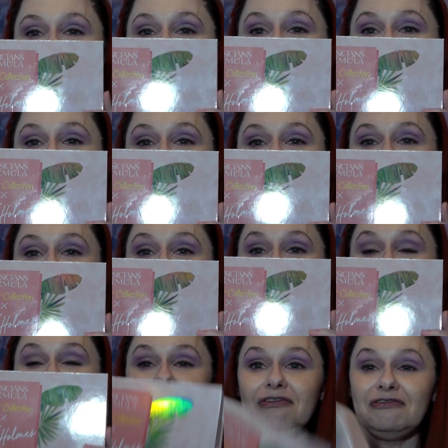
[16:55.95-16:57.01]
is one
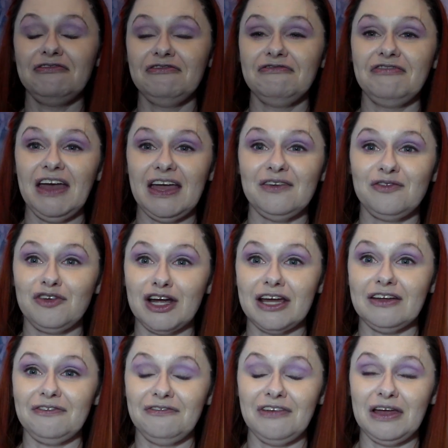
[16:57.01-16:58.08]
of my
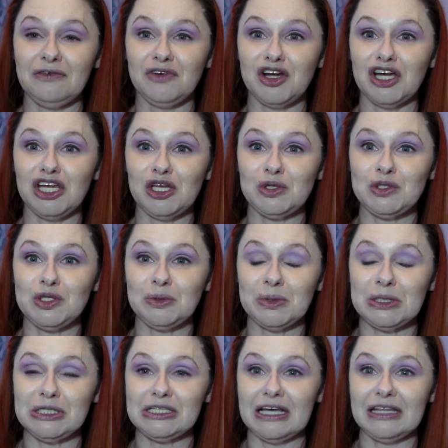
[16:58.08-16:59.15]
favorite
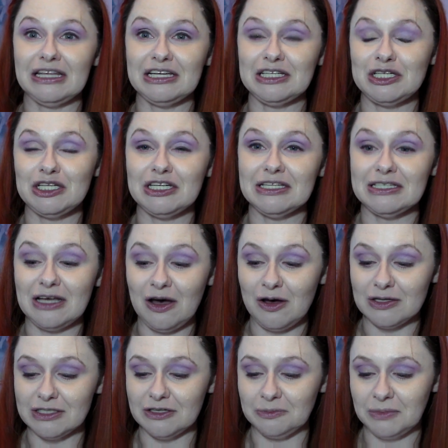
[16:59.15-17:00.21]
YouTubers. I think she's
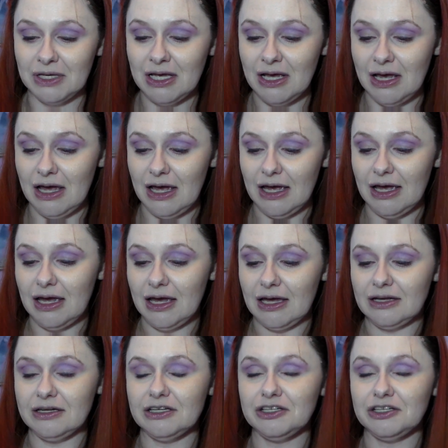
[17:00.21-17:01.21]
awesome. And